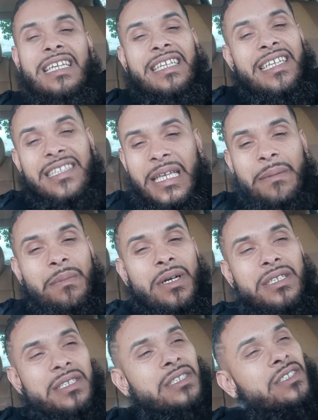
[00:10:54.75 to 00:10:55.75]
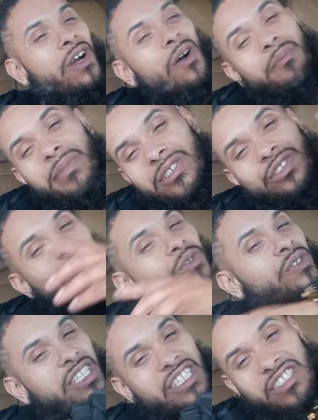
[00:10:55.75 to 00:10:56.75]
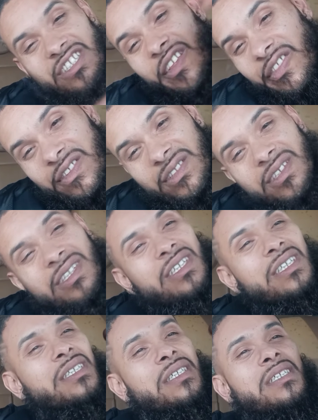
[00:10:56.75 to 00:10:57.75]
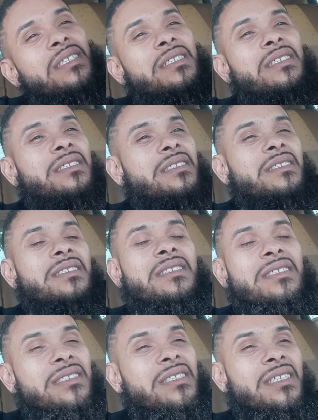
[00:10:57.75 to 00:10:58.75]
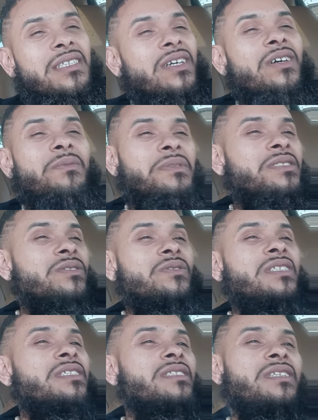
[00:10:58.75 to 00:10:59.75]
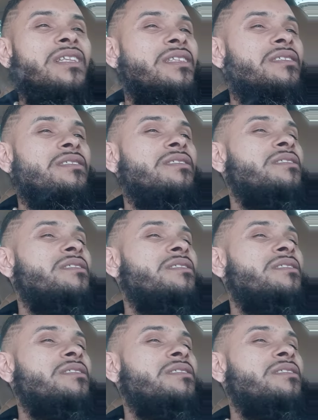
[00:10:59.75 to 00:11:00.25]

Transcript: They get their money. Y'all bitches don't get nothing. You understand? Y'all bitches don't get nothing.